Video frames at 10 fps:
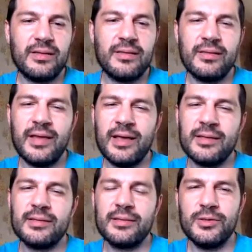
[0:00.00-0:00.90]

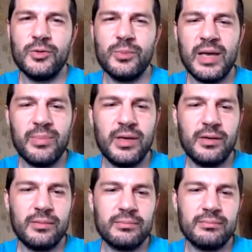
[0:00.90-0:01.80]
then you may
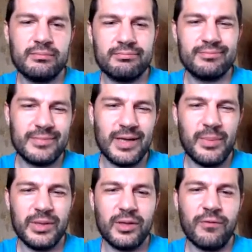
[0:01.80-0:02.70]
be a
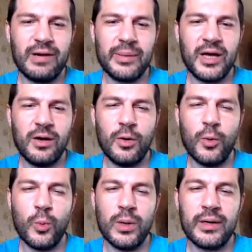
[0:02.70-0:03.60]
bit
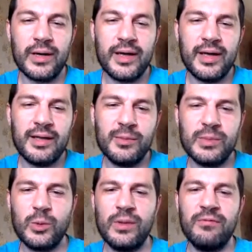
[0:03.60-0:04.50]

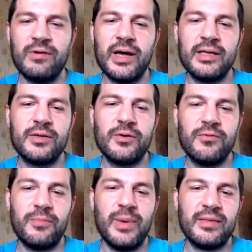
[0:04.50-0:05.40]
overwhelmed with a variety
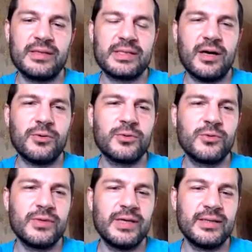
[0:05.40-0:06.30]
of methods how to
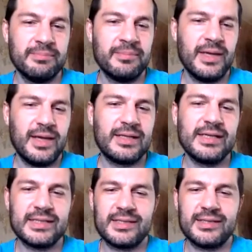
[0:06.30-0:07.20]
do that. At
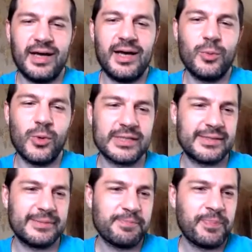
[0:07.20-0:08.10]
least I
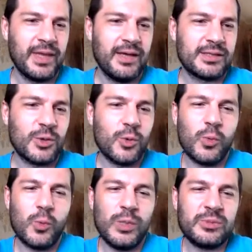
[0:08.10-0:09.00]
was. So
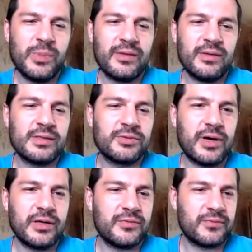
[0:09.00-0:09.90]
which method is
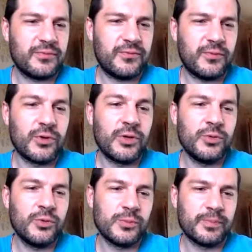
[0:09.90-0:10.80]
right for
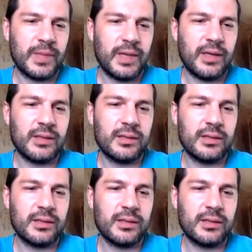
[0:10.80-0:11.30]
you, and